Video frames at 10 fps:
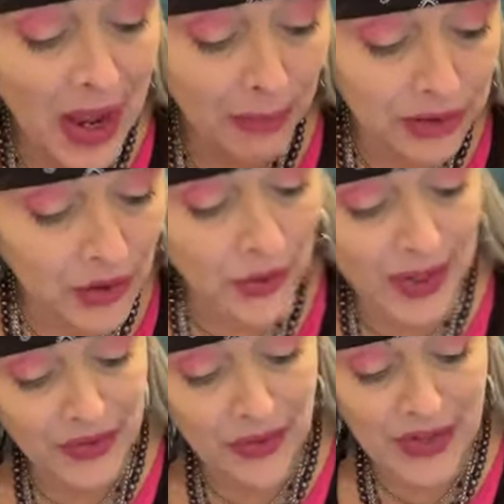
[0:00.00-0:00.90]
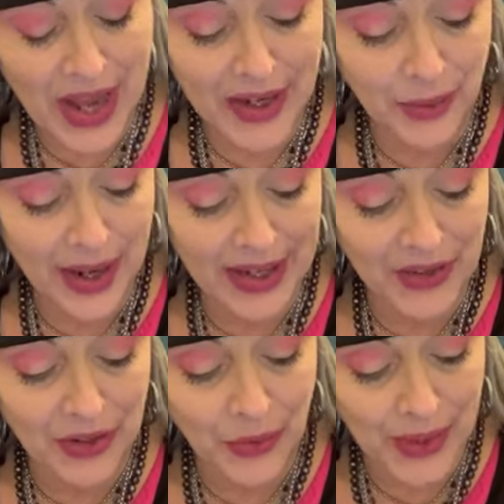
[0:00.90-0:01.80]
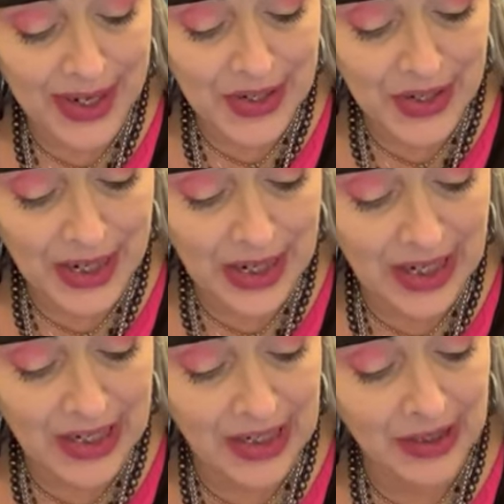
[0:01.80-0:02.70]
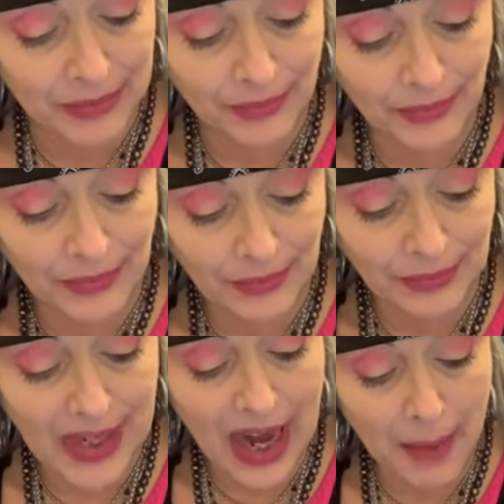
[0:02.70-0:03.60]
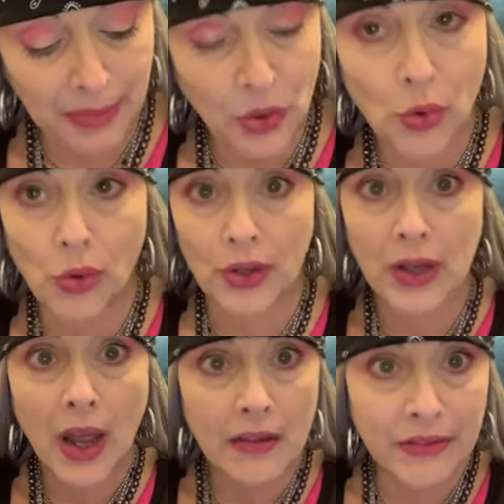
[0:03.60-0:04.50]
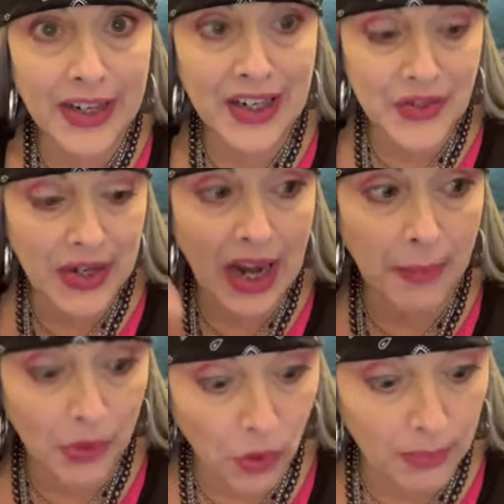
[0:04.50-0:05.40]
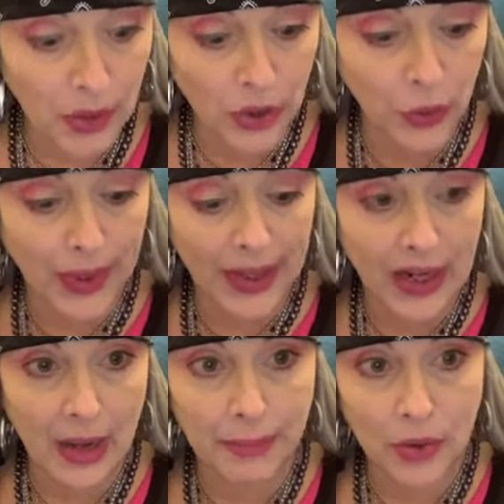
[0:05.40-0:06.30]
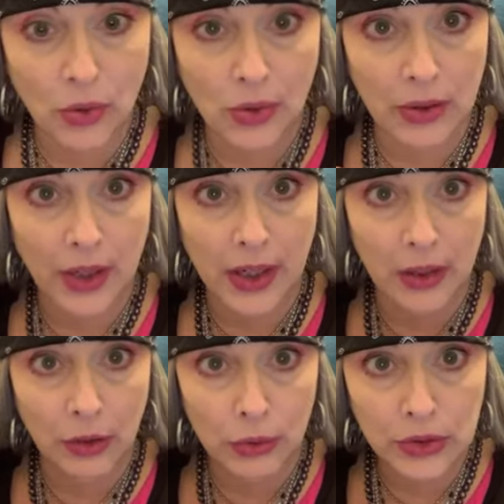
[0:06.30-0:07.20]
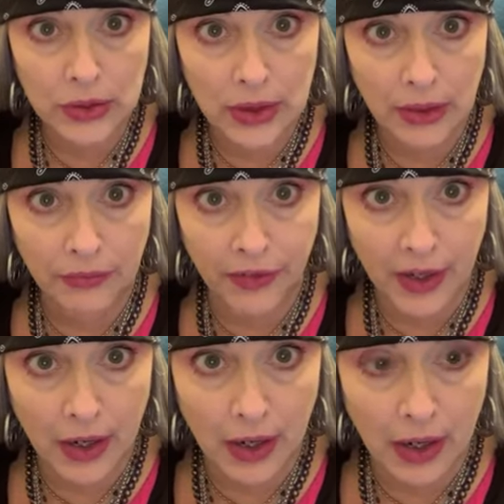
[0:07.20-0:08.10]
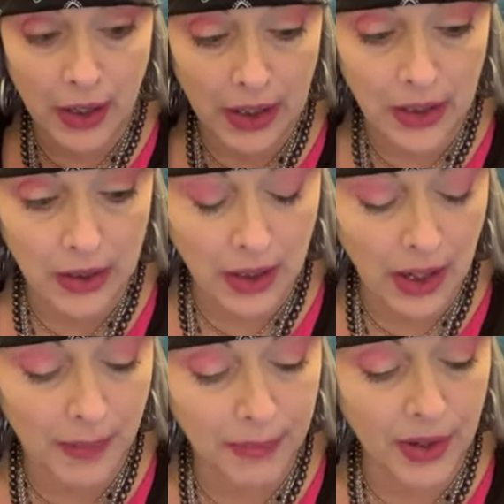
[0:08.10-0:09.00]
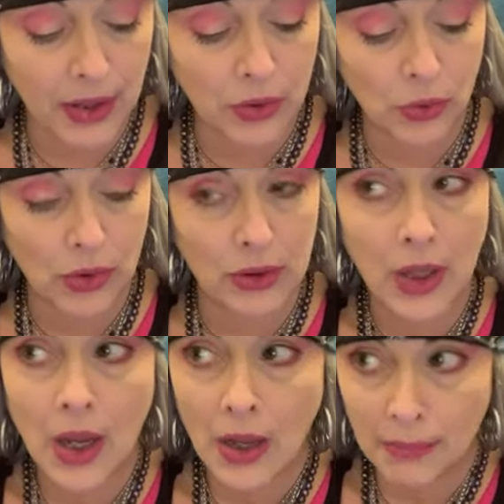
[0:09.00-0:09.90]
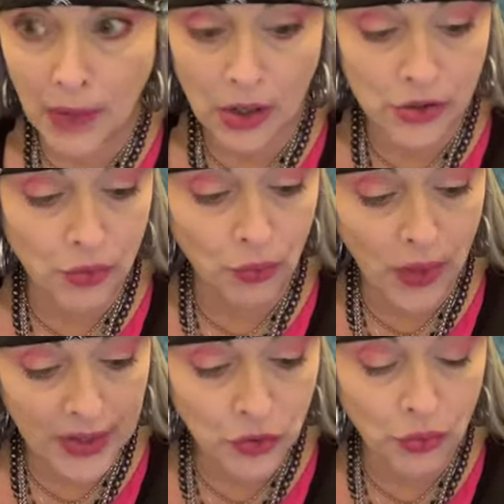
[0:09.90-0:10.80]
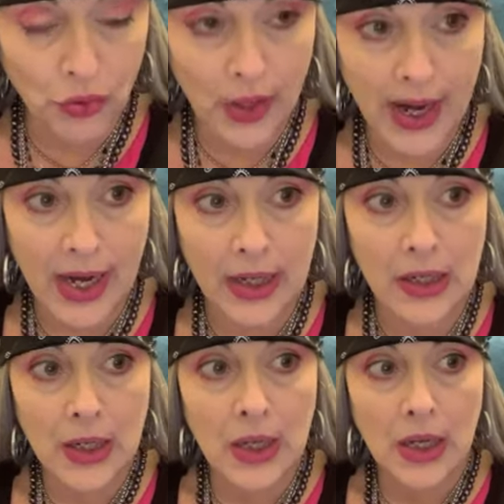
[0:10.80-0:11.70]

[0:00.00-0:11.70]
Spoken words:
Pluto at those anaretic degrees in Capricorn, Venus in Capricorn, Mercury in Capricorn, and Lucifer in Capricorn. Mars retrograde,